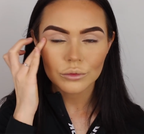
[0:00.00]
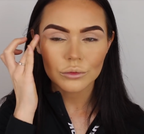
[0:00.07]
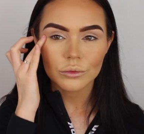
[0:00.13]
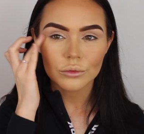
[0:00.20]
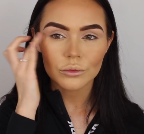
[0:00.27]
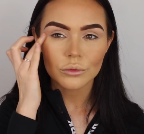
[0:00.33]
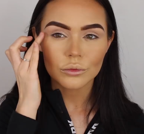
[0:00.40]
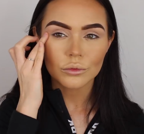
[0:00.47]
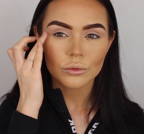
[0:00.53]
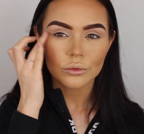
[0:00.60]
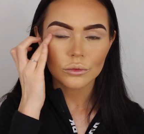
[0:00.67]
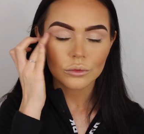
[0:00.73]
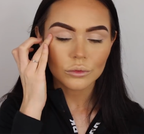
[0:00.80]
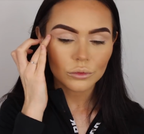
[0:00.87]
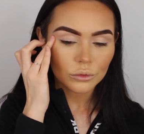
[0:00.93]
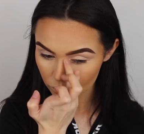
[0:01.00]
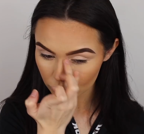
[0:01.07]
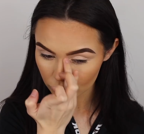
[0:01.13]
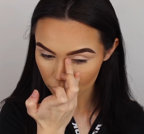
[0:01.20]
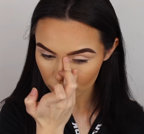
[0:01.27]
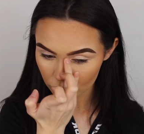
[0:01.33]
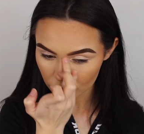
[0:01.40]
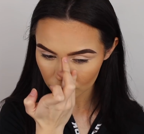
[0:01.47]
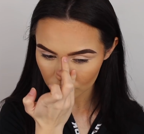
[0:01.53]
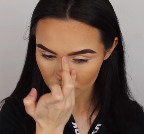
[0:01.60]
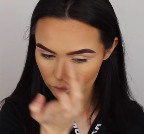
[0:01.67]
(silence)